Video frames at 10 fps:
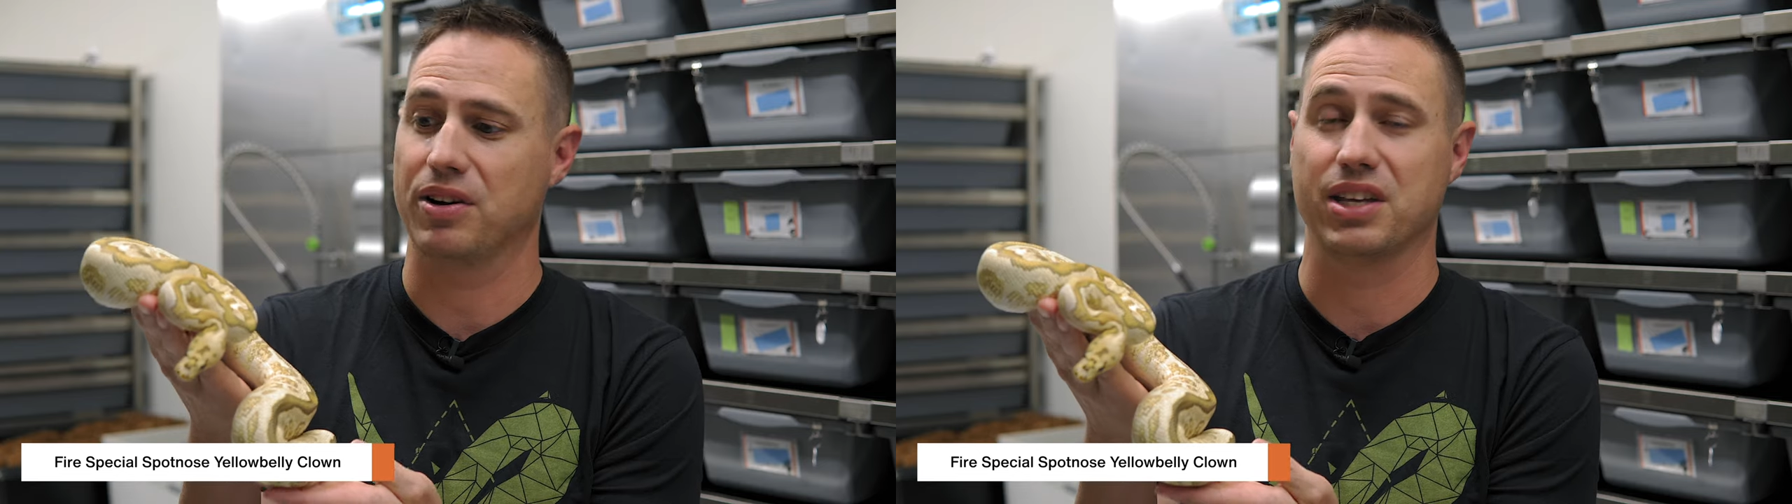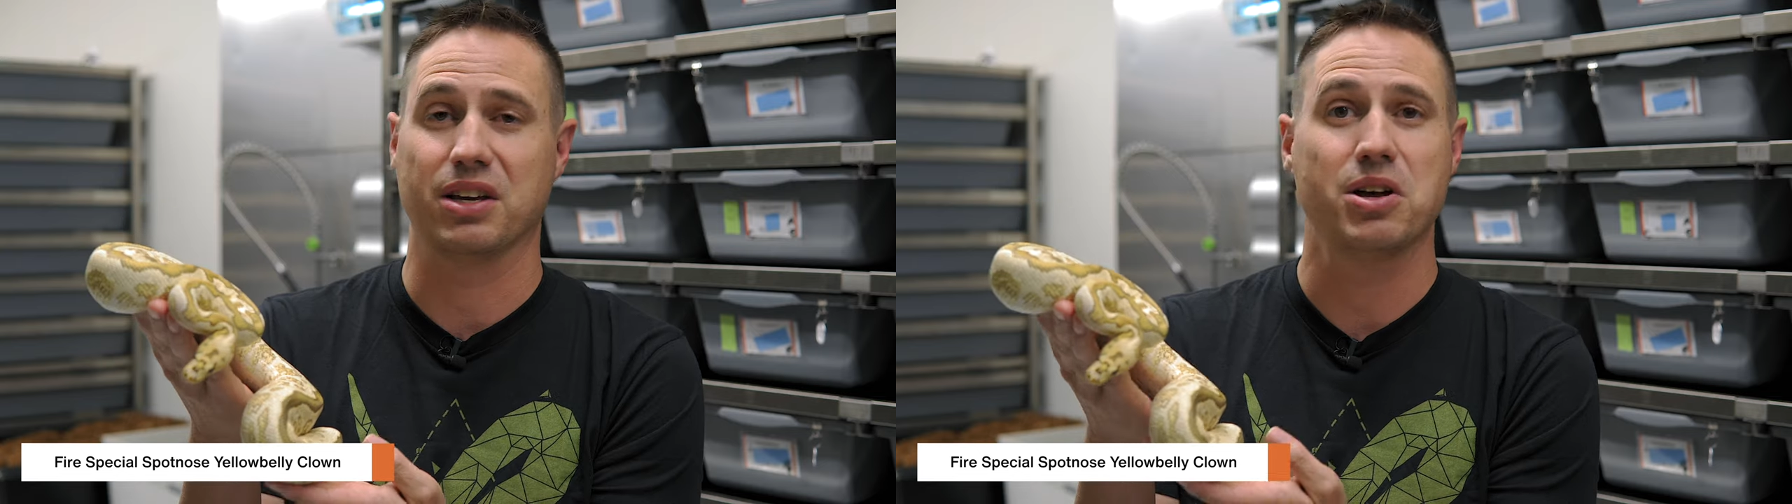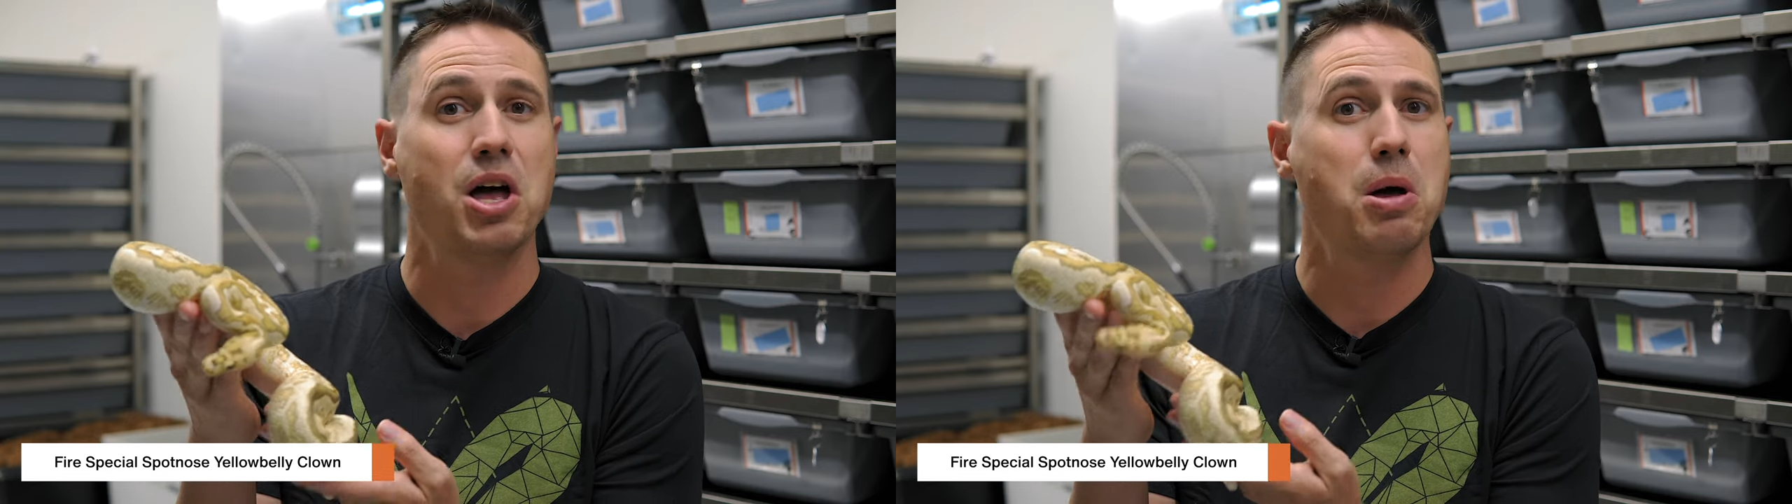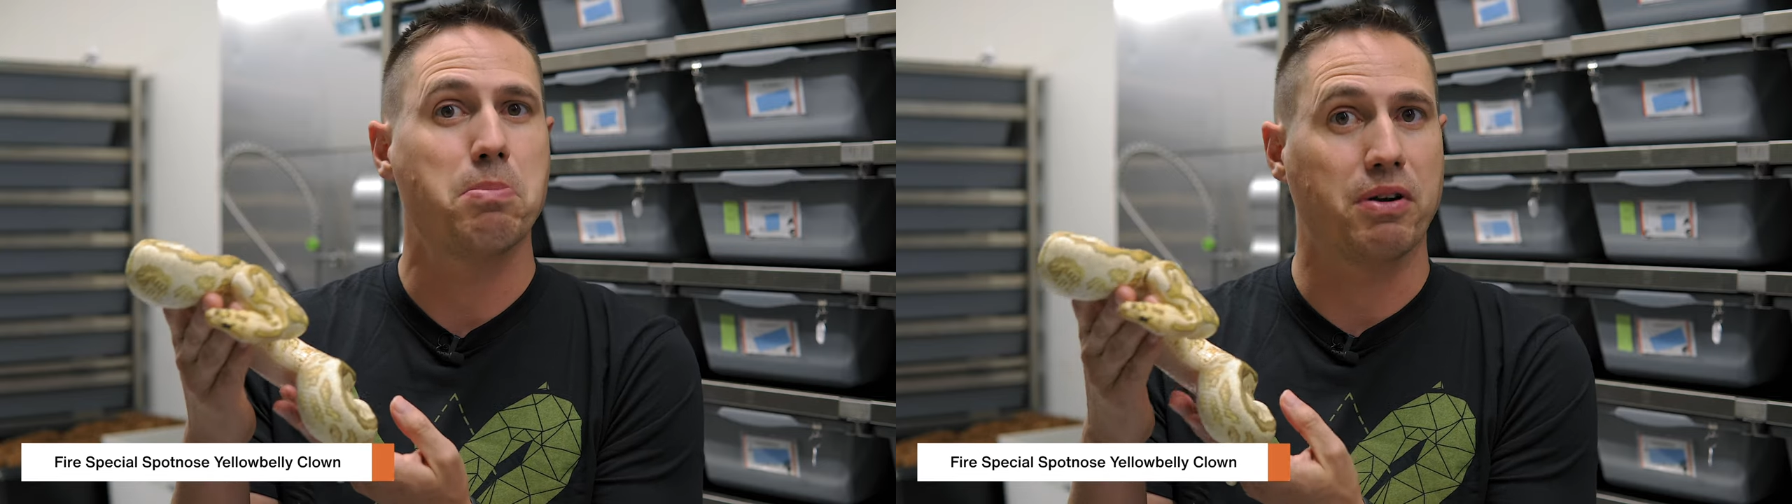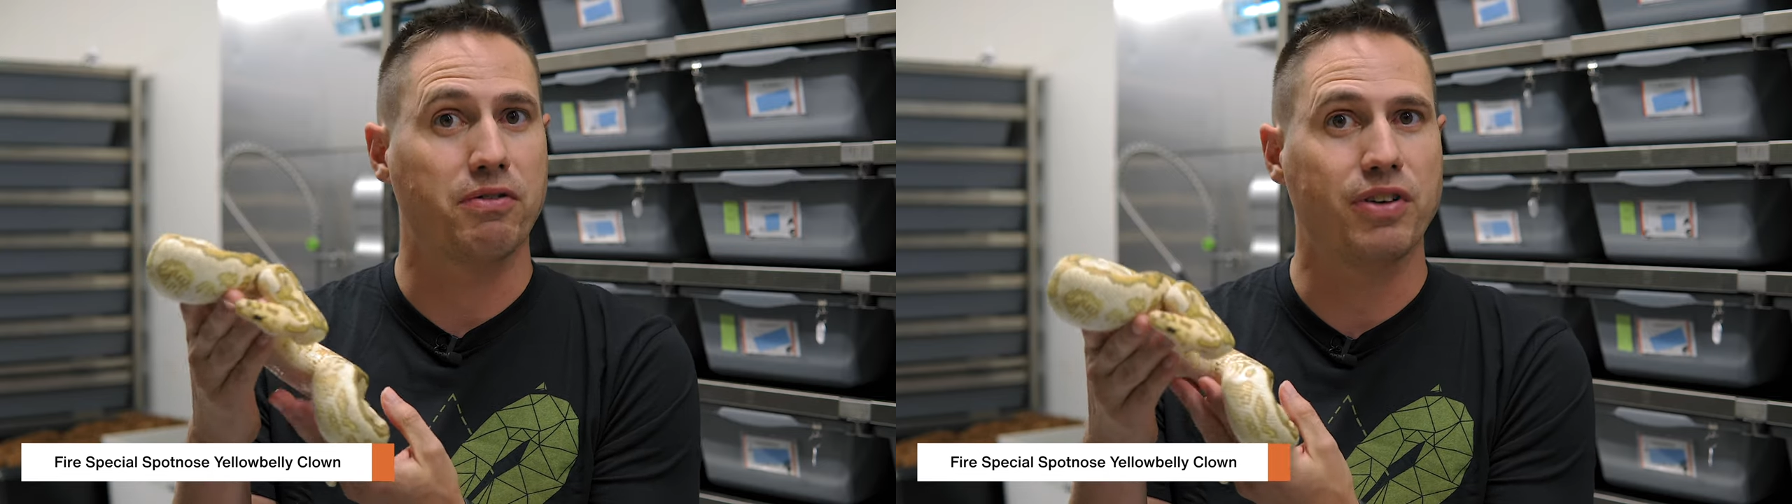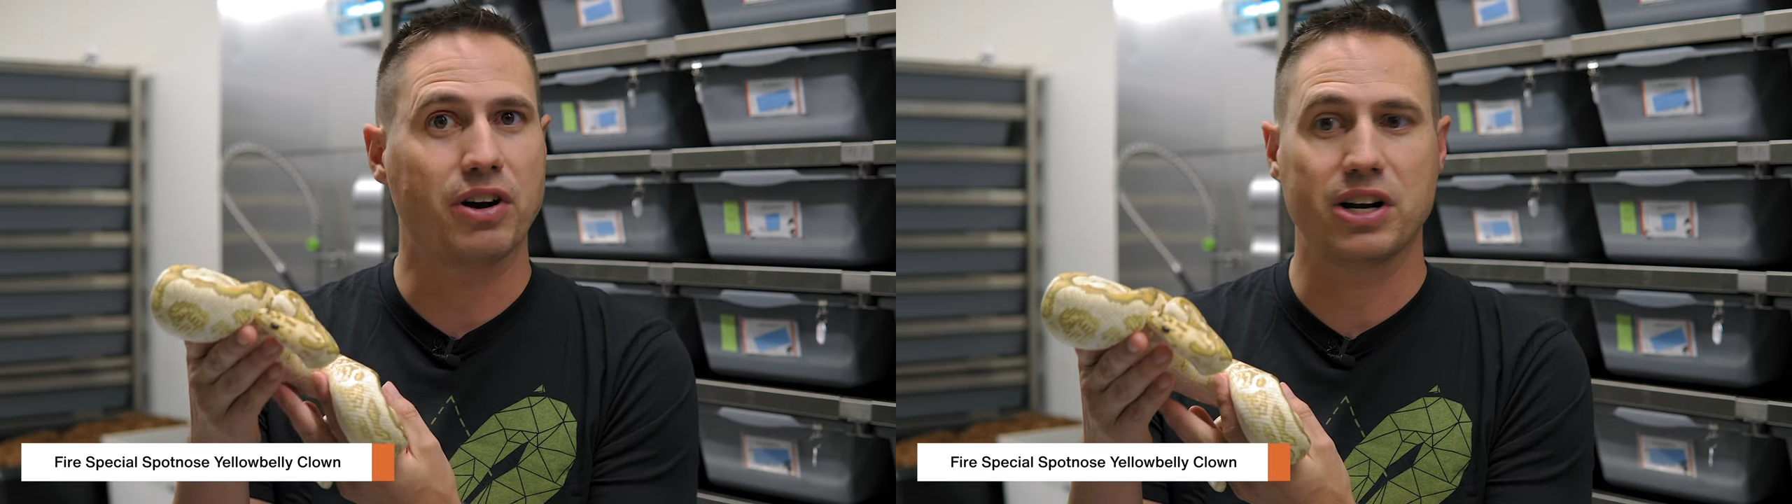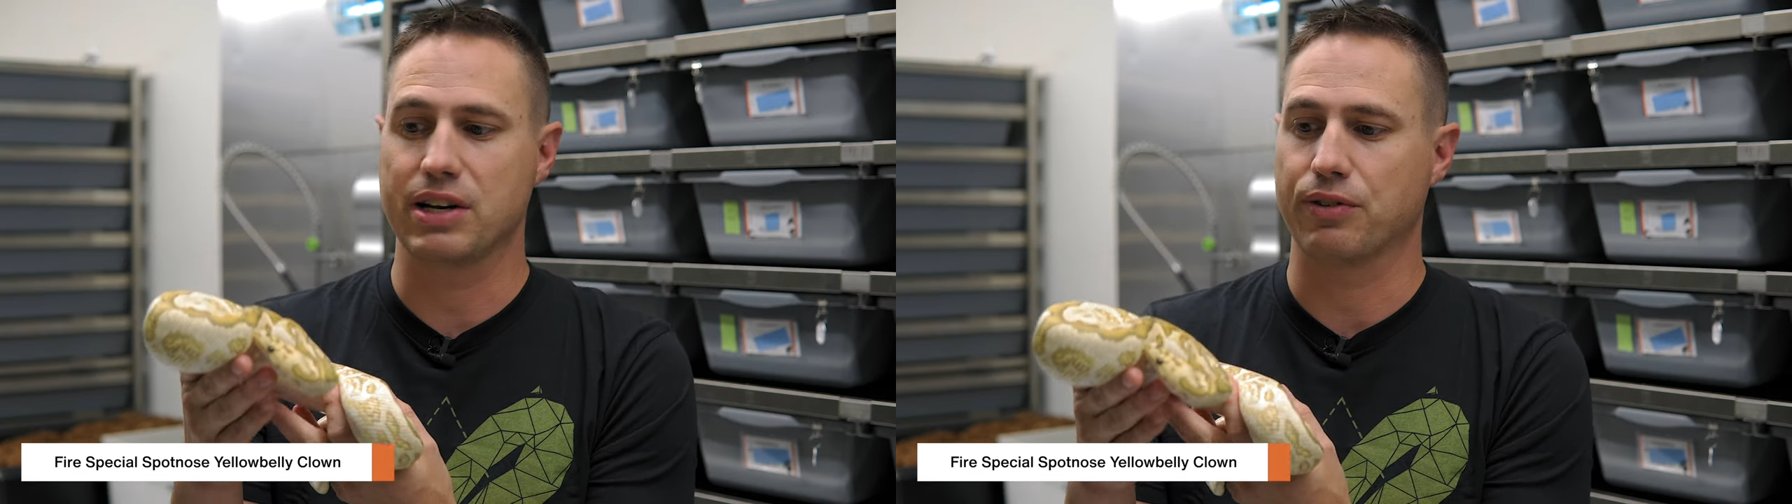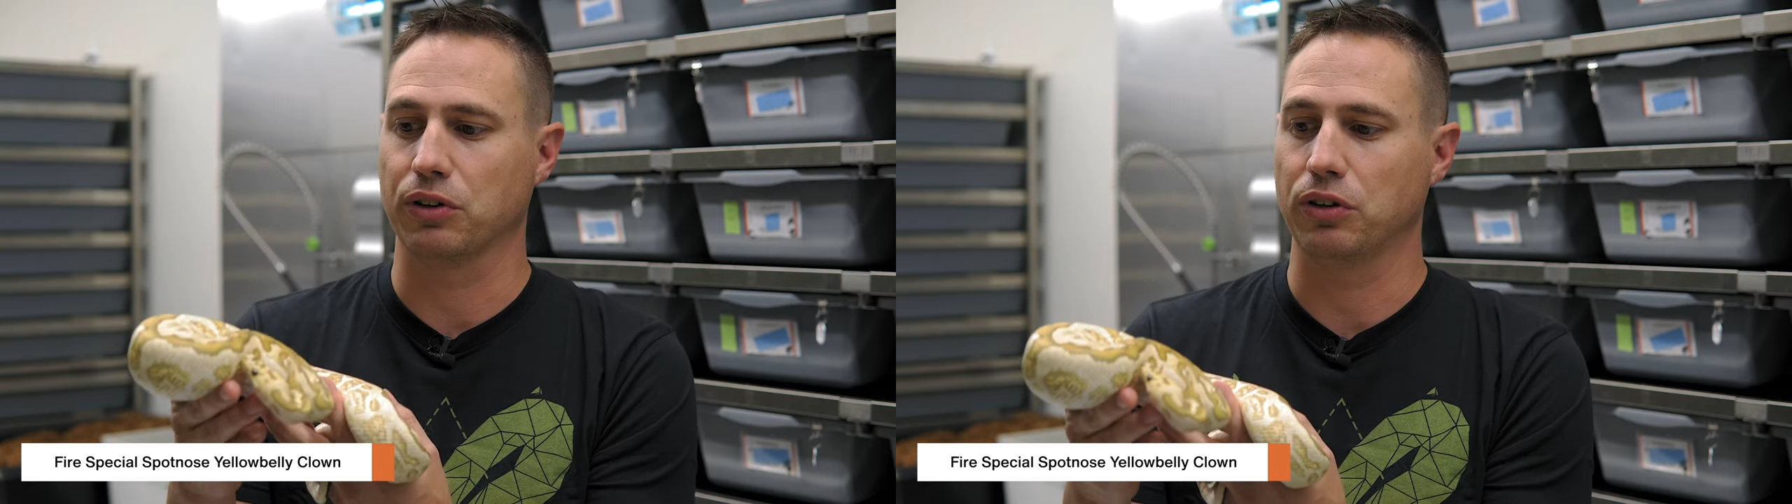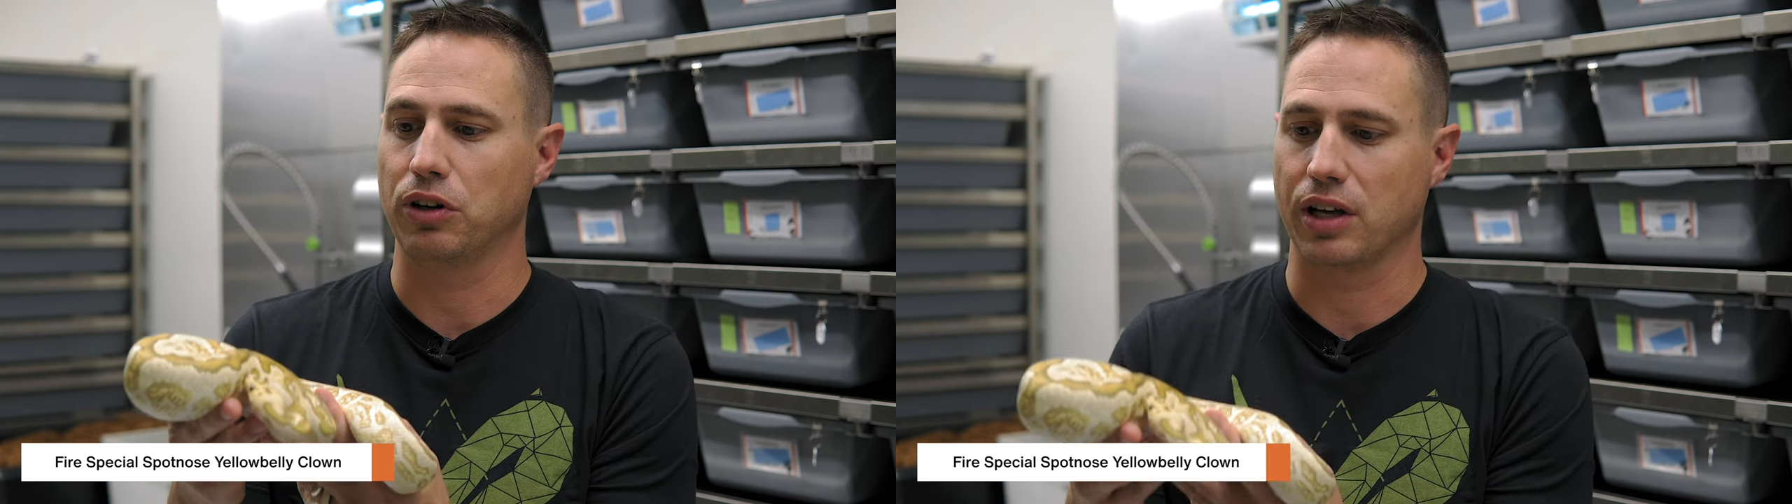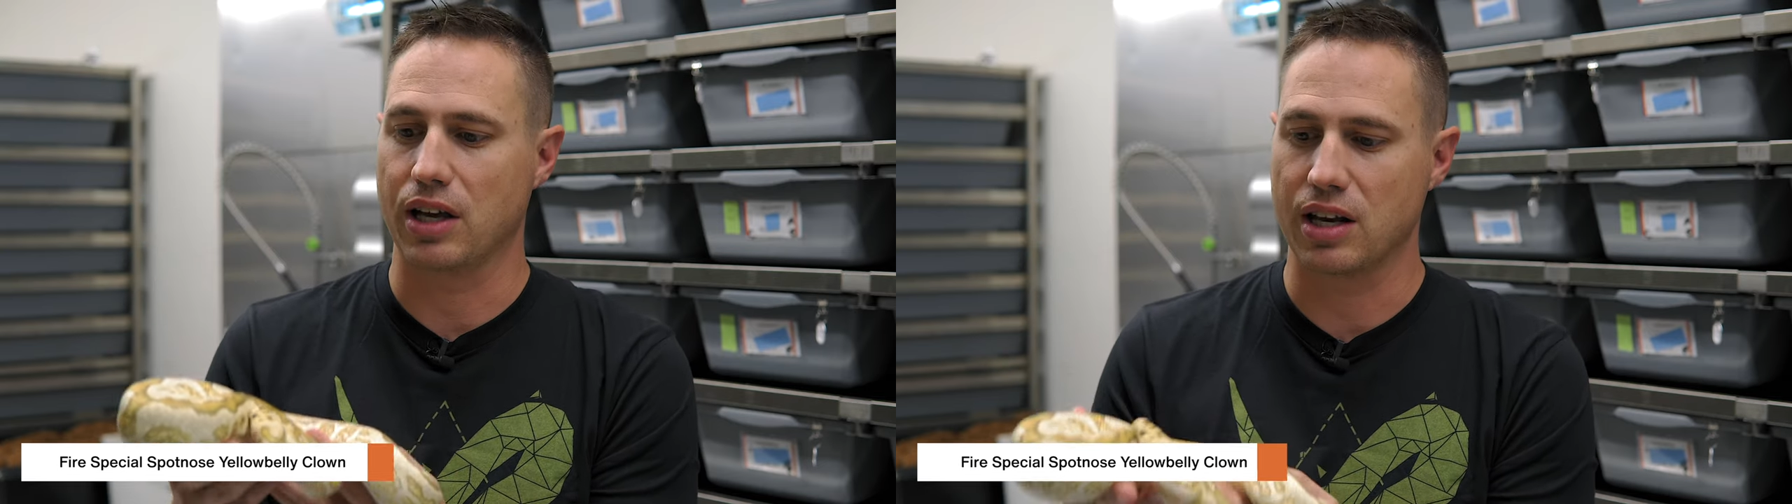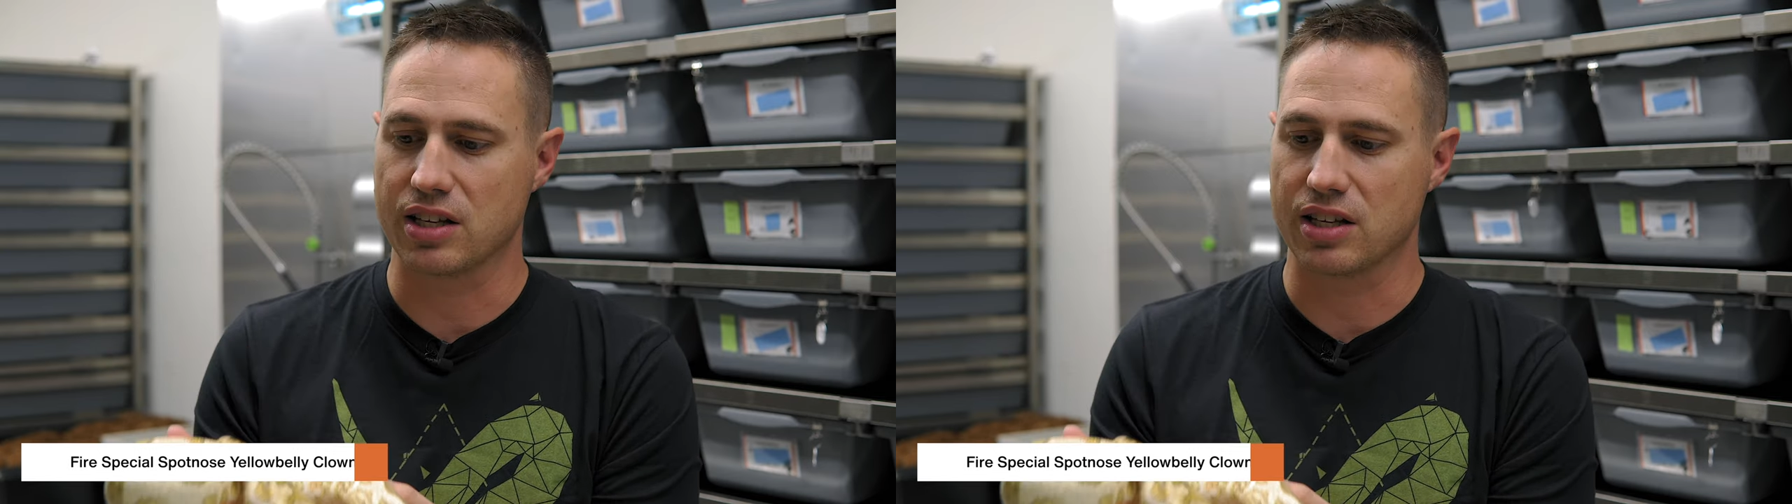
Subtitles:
or anything, but a very different look. It